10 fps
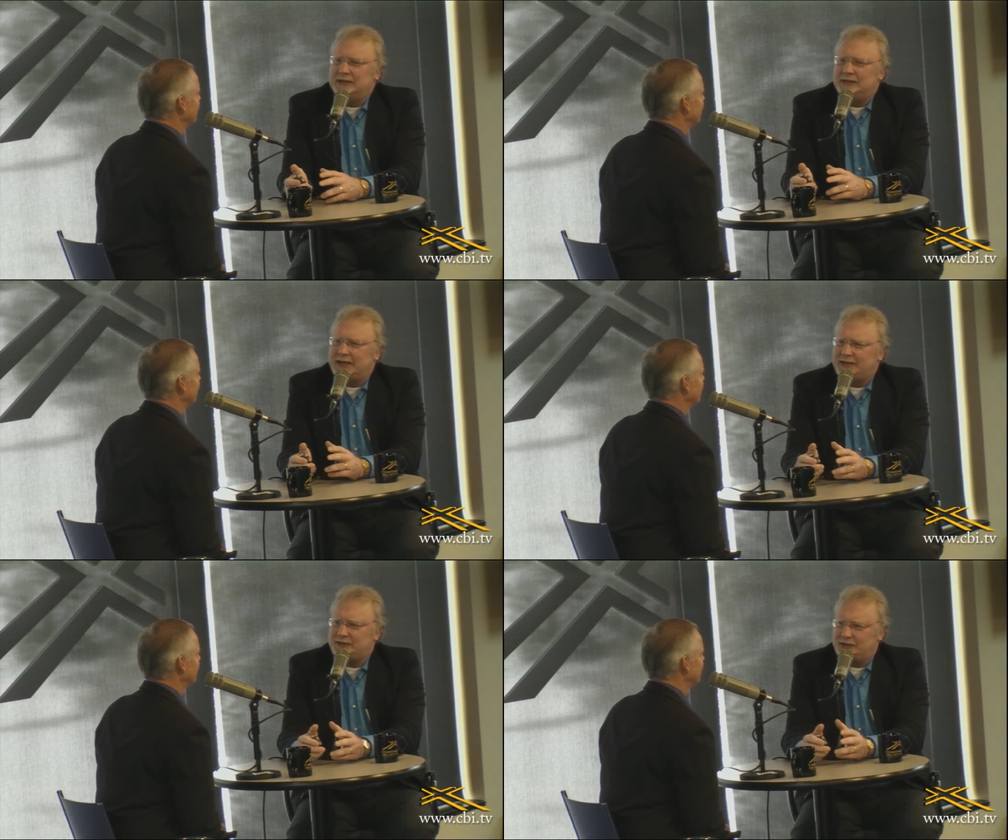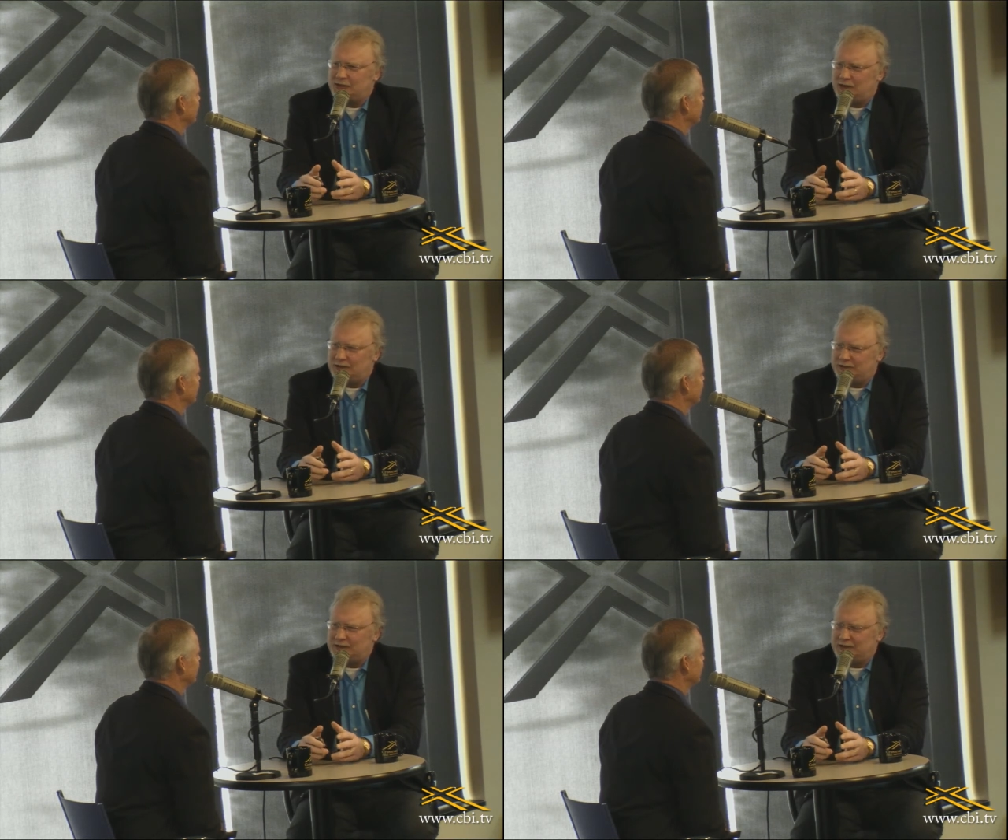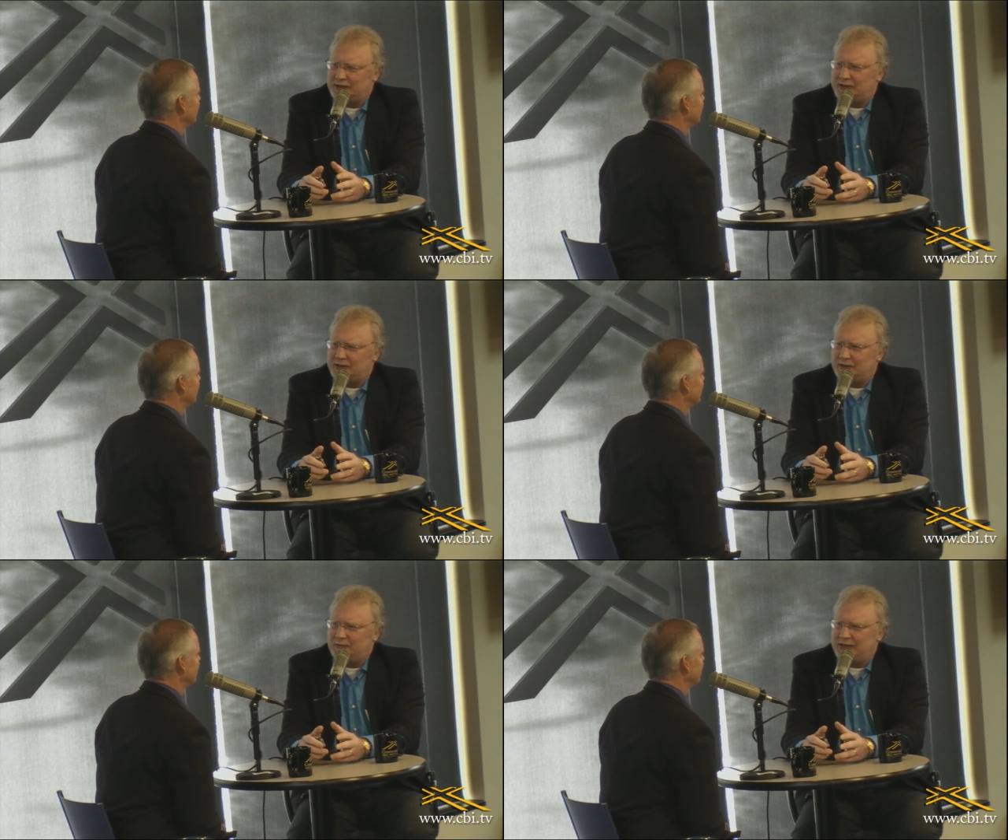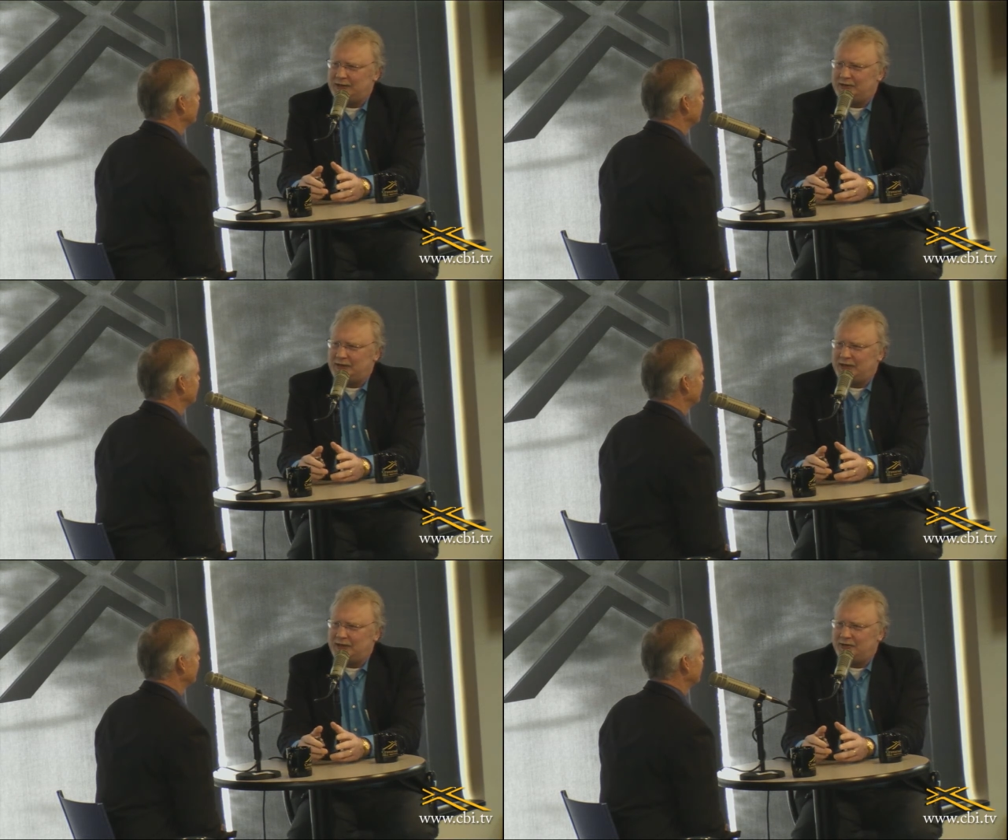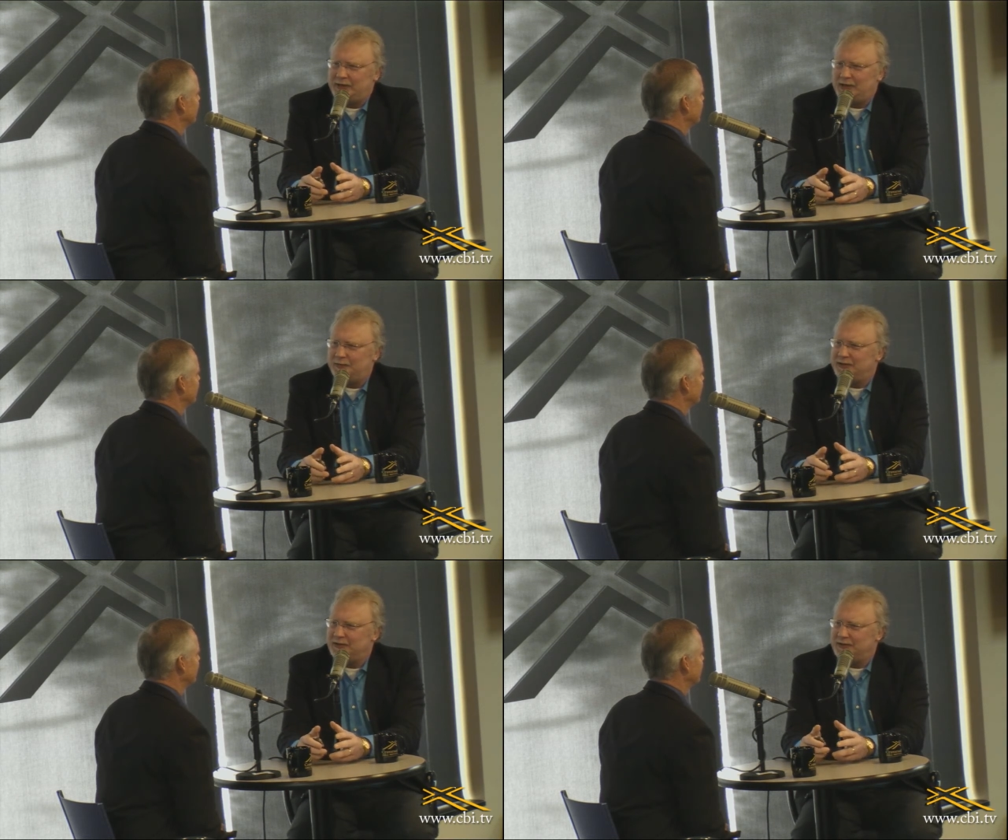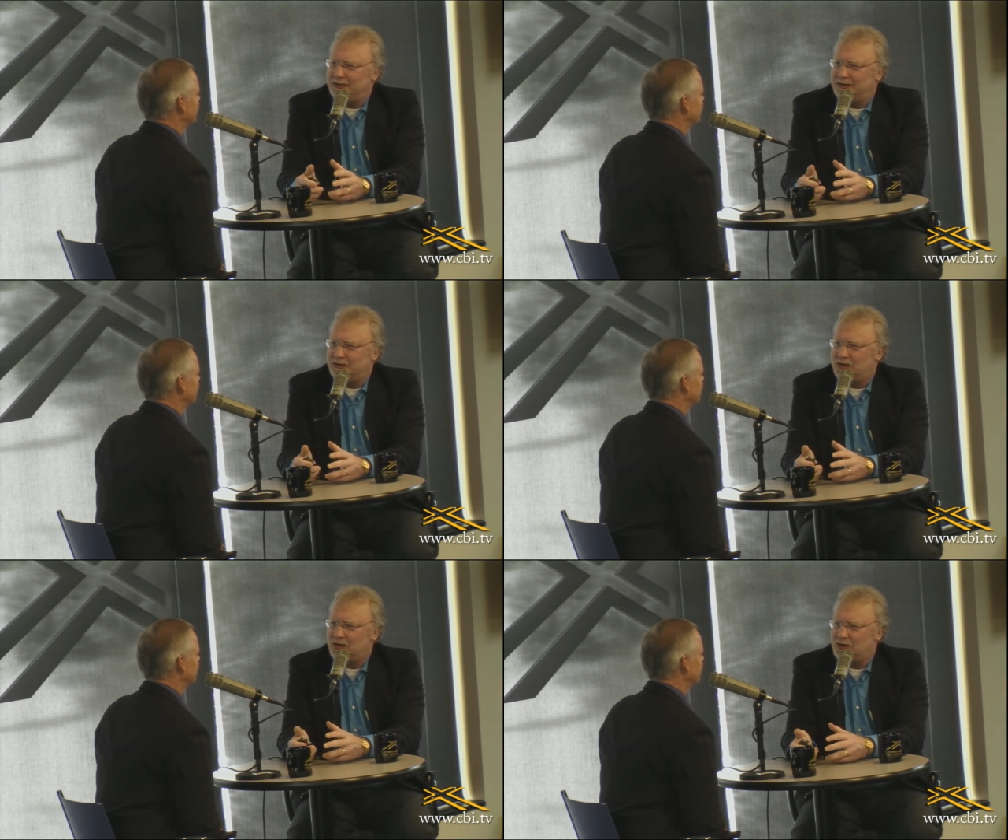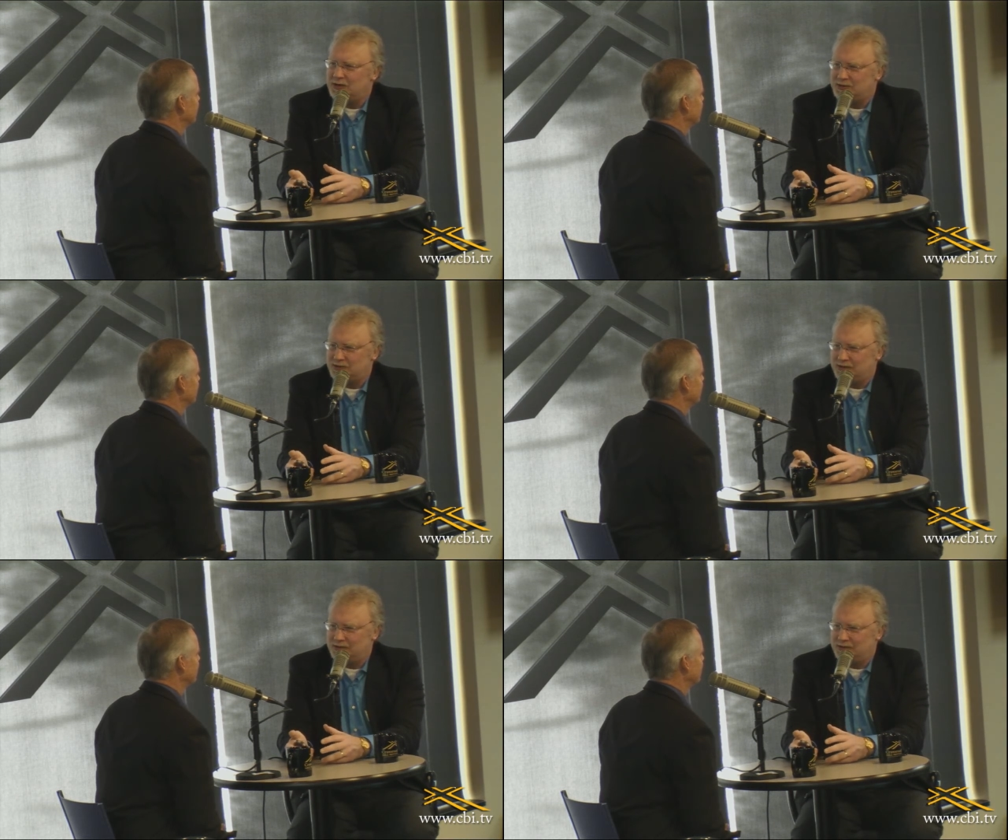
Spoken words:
Lots of talk today about how helping can hurt.